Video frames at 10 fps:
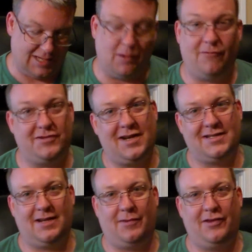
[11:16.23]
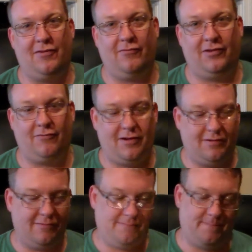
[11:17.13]
However, it's not signed by the, the
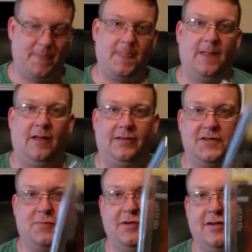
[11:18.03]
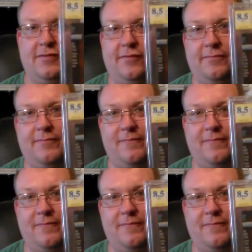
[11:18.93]
writer, like this one is.